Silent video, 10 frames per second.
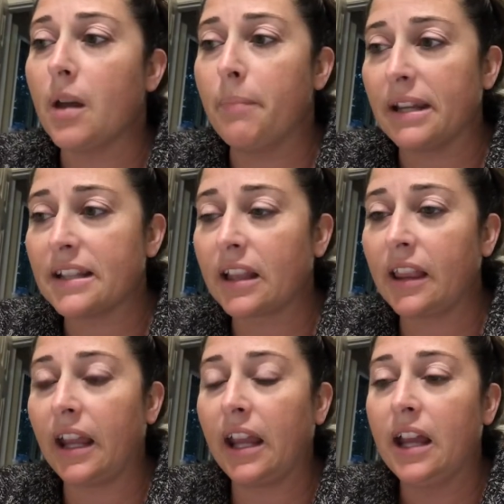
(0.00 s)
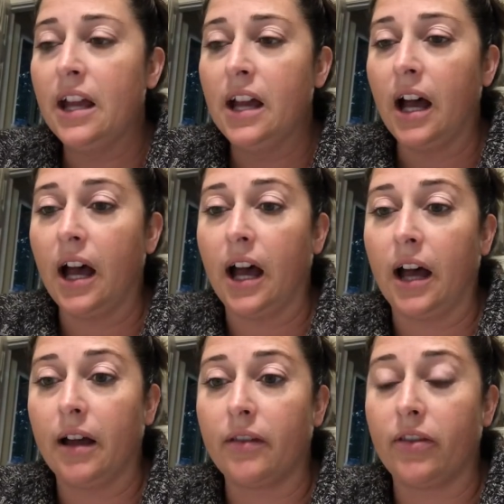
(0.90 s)
Basically,
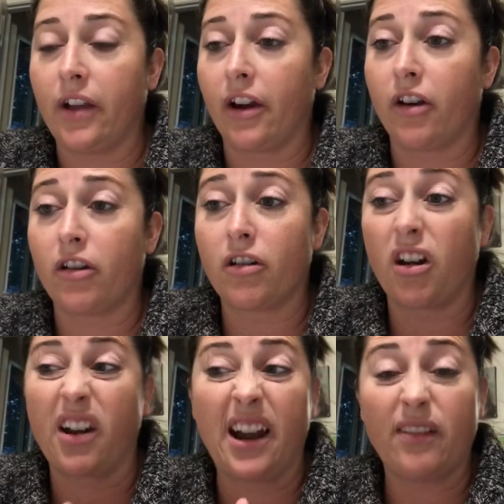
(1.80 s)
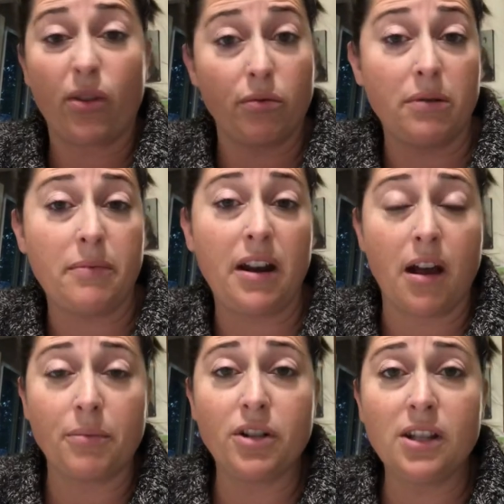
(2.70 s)
there are kind of three main
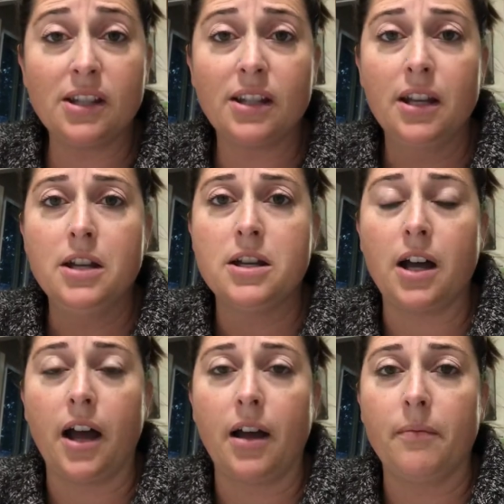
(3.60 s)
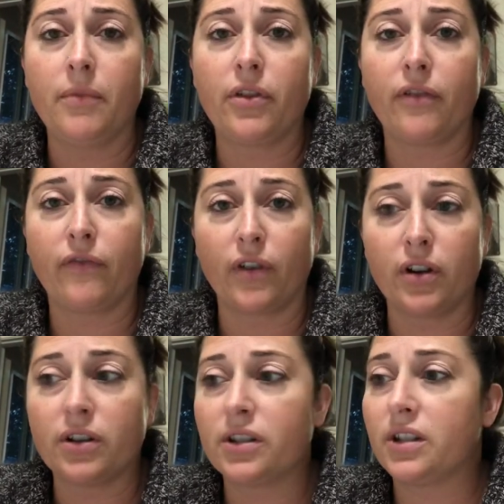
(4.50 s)
options. The
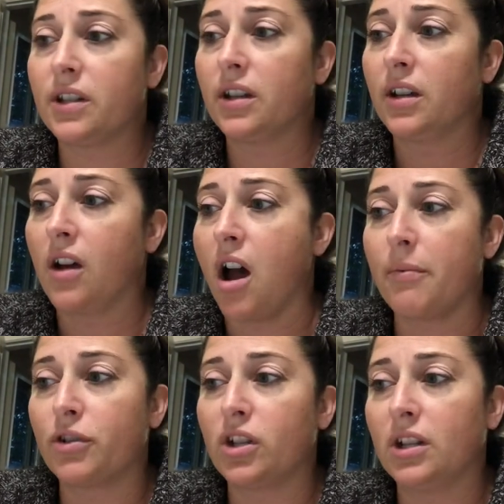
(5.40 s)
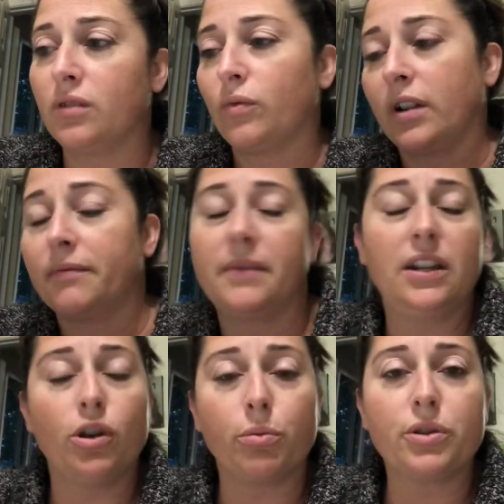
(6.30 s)
first option, well, in
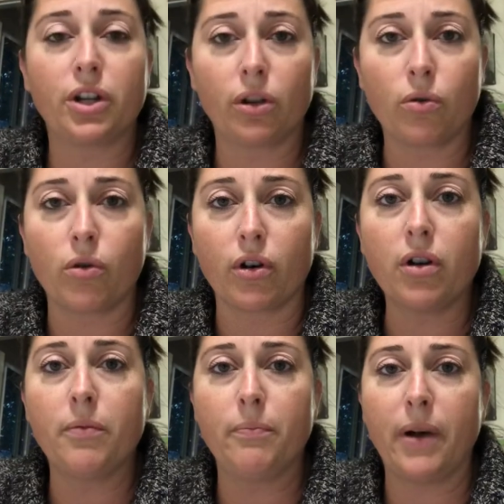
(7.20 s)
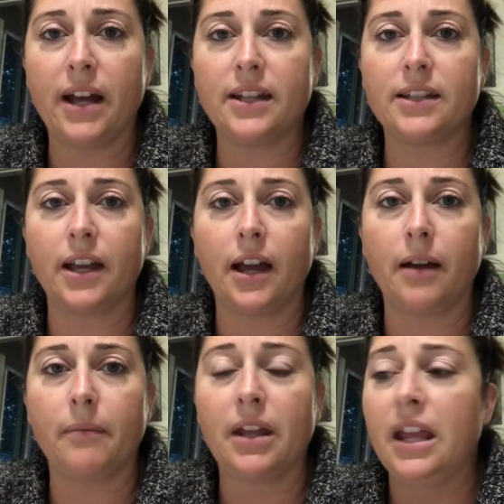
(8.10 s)
no particular order, but
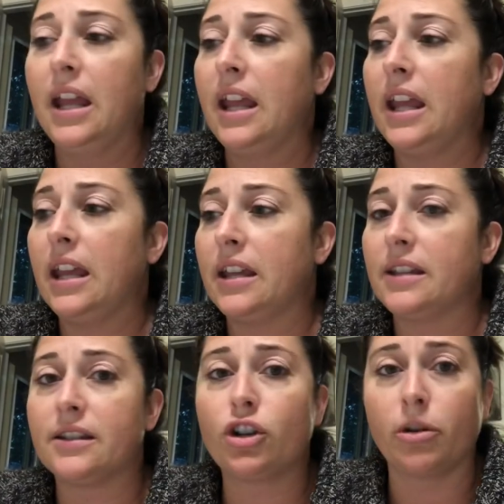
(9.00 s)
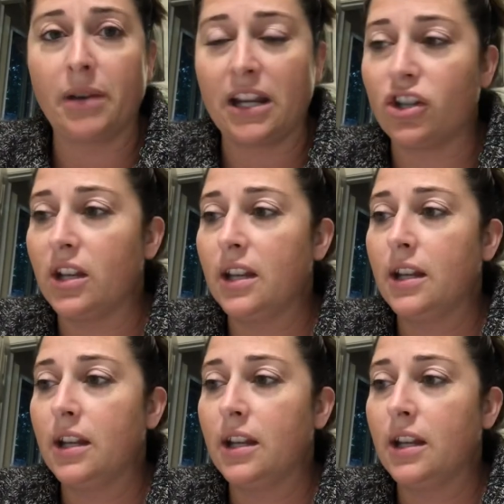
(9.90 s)
is termination.